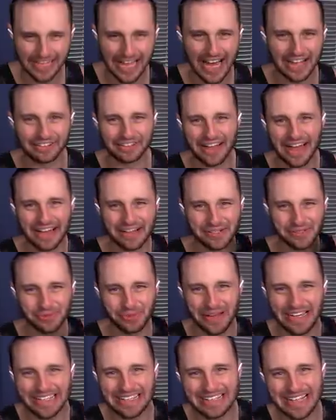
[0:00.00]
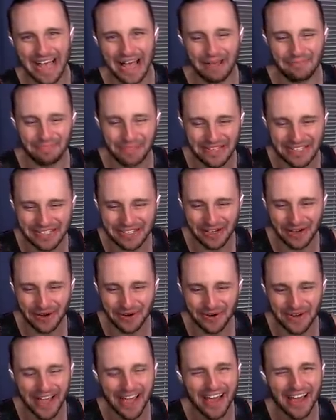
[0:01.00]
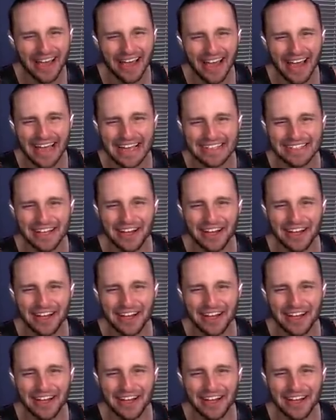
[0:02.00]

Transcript: Yeah, last week's episode has